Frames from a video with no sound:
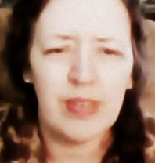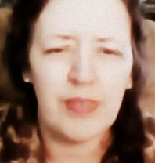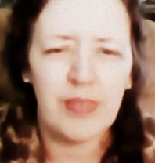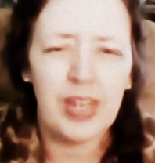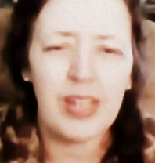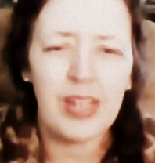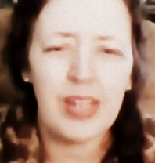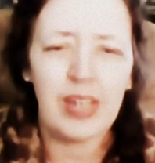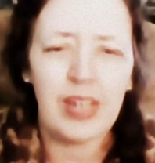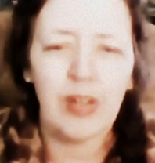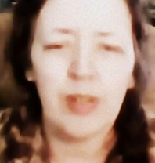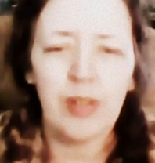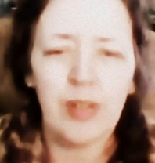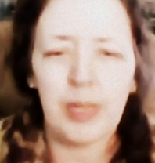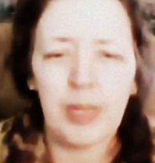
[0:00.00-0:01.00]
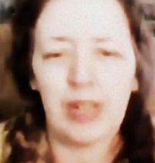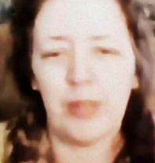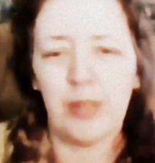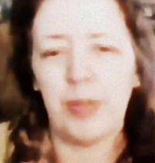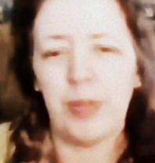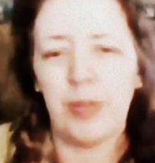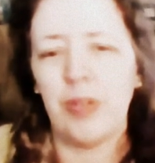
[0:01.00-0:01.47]
vaguely heard of My
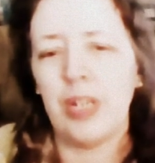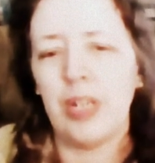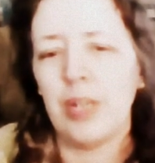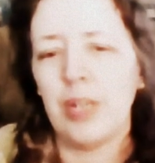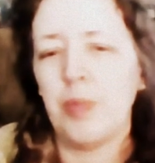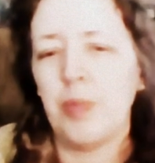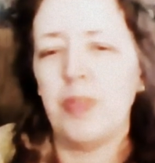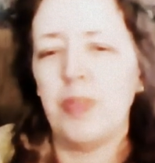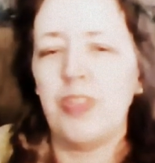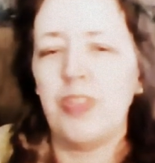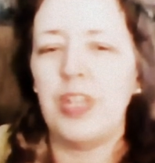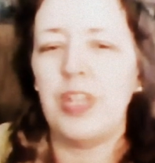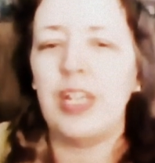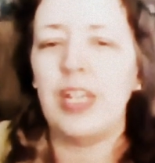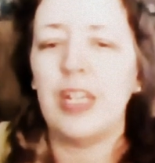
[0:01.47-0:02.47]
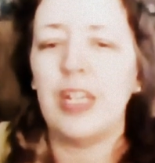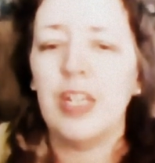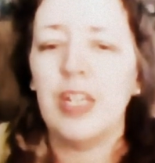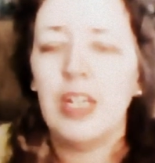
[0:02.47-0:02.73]
Little Pony, and I remember seeing